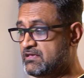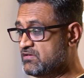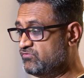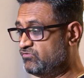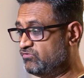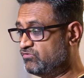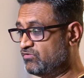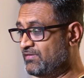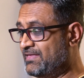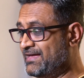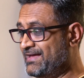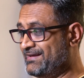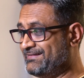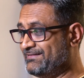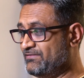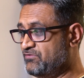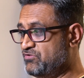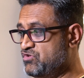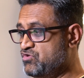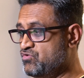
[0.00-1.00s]
so
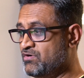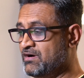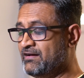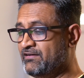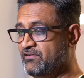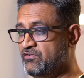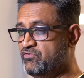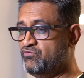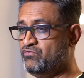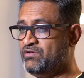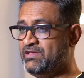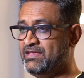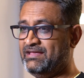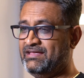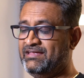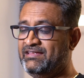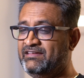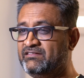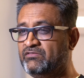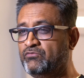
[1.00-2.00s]
that you are doing
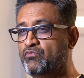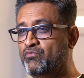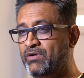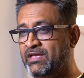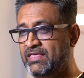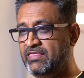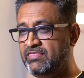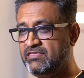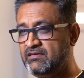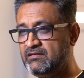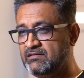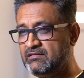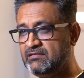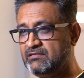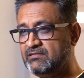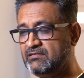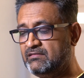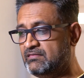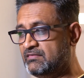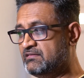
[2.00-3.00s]
it with
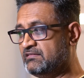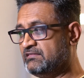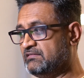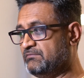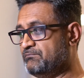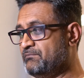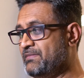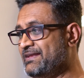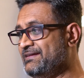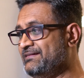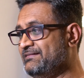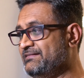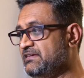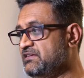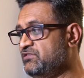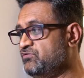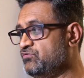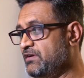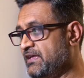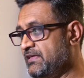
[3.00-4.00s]
the
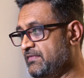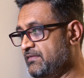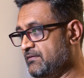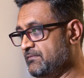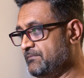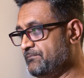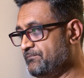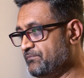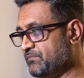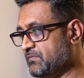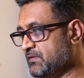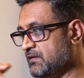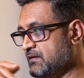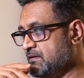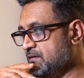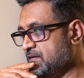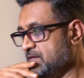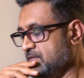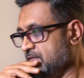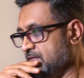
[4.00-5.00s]
mentee together.
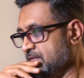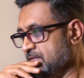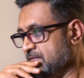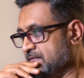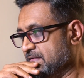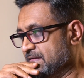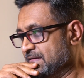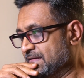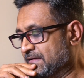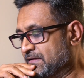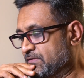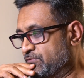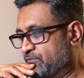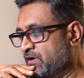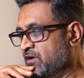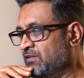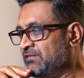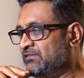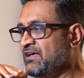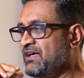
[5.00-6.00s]
We
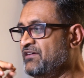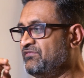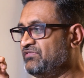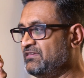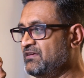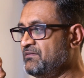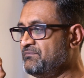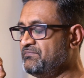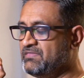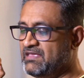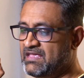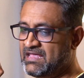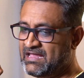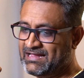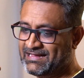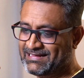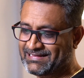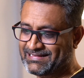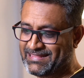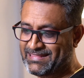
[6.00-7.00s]
also have
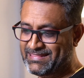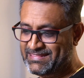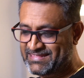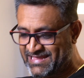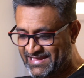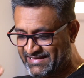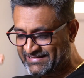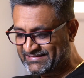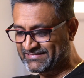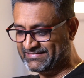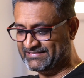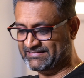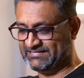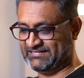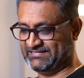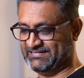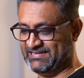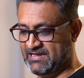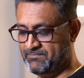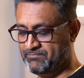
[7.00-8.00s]
something, next
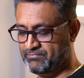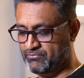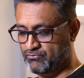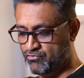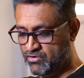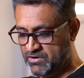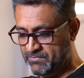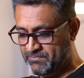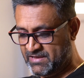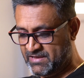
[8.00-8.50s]
step would